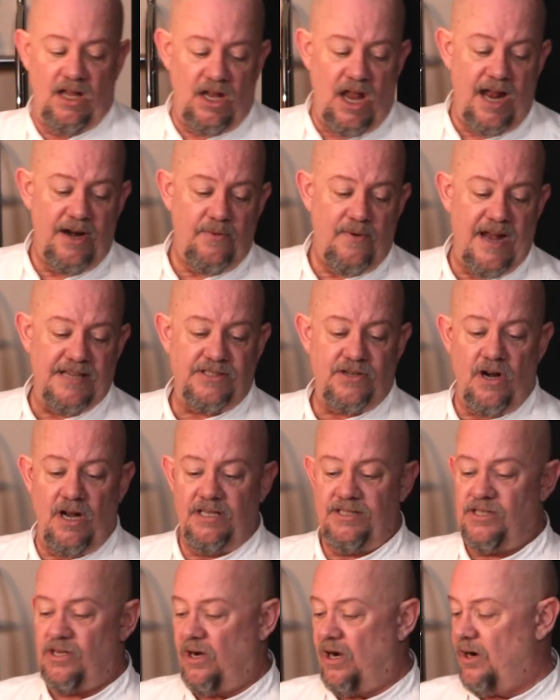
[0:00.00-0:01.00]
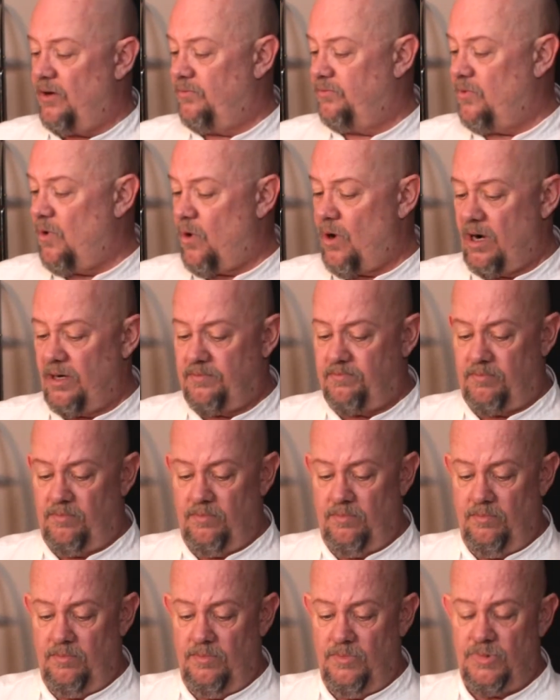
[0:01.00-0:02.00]
lot of restaurants or
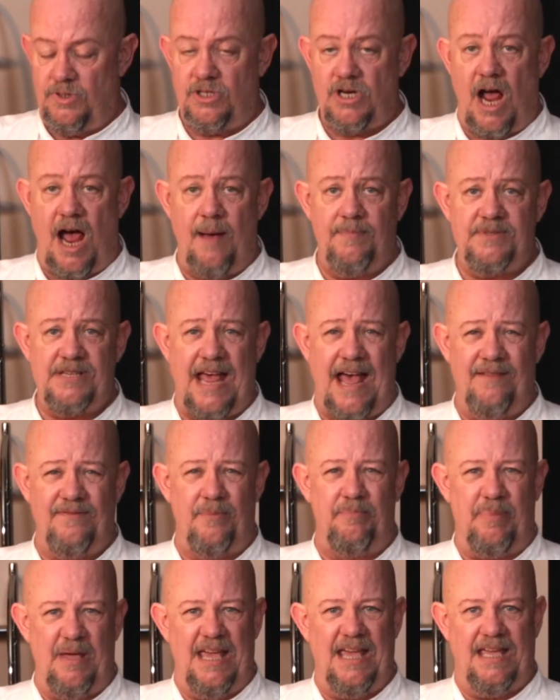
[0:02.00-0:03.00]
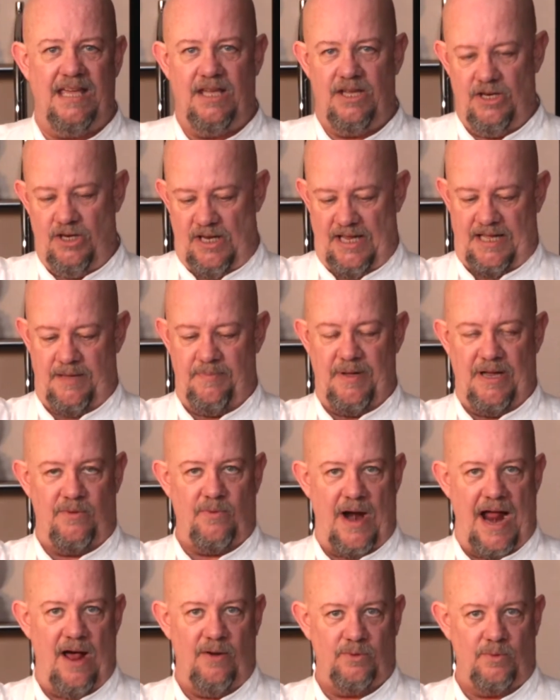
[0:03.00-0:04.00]
shops have a big, like a big
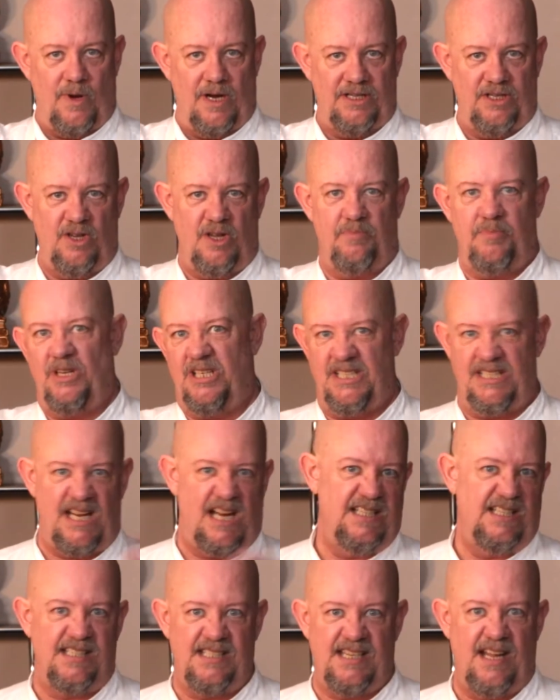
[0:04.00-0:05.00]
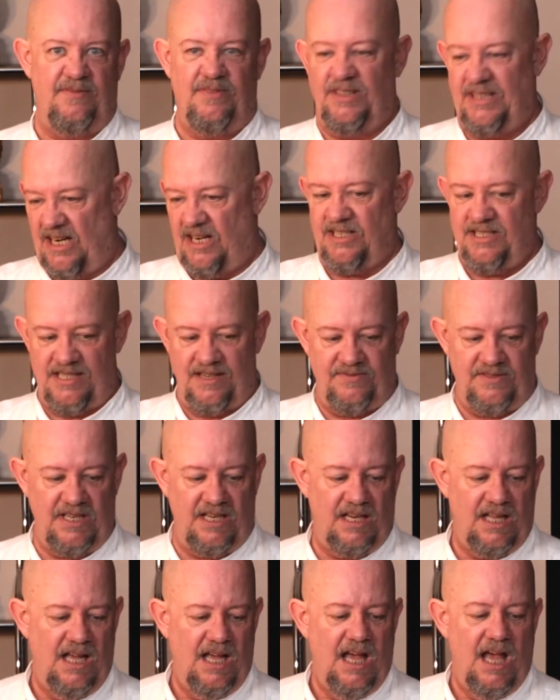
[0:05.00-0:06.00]
round one. You could put a ton of stuff in there and sift
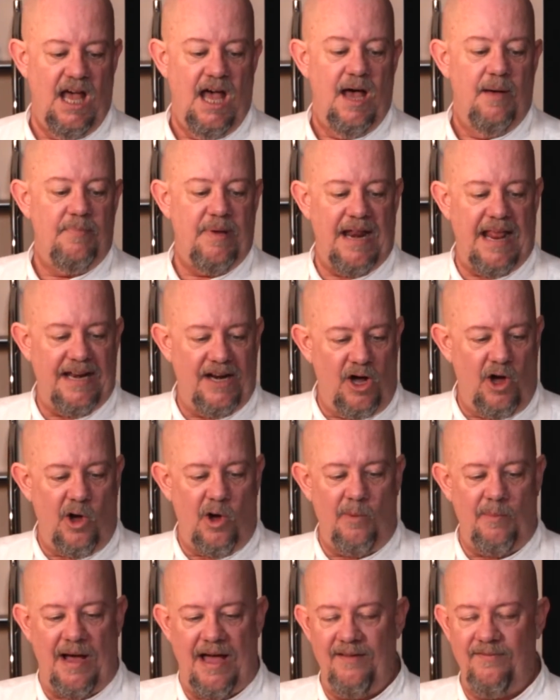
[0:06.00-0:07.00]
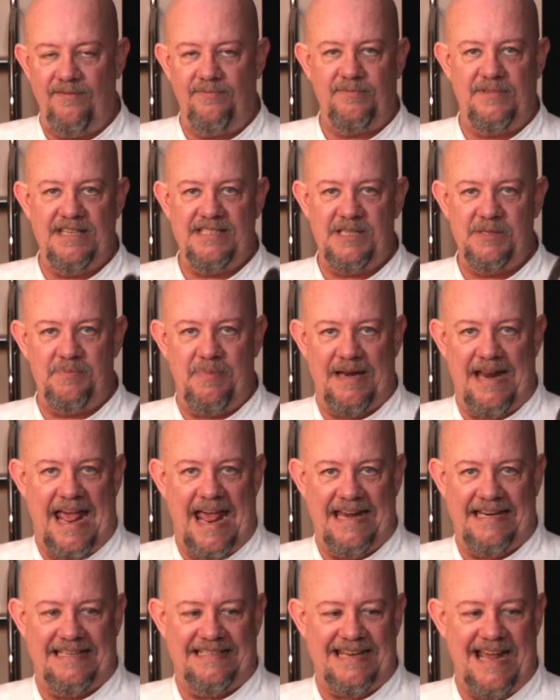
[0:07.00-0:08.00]
it. But at home, this has been
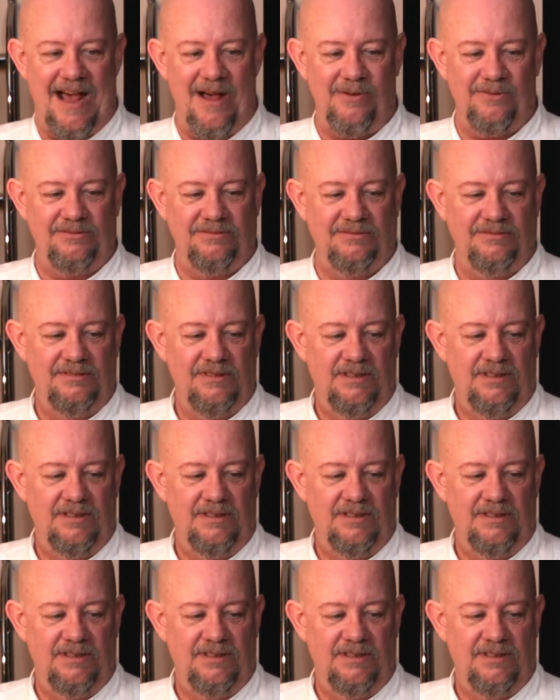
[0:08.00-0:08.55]
handed down